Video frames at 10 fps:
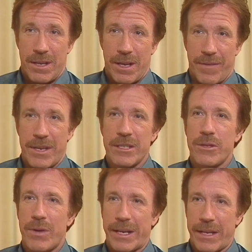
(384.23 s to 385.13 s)
If he doesn't
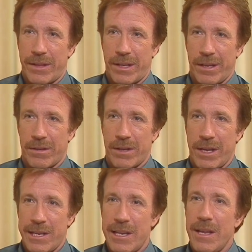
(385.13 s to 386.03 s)
track down the killer
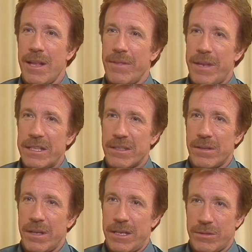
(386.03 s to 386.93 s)
again, then he's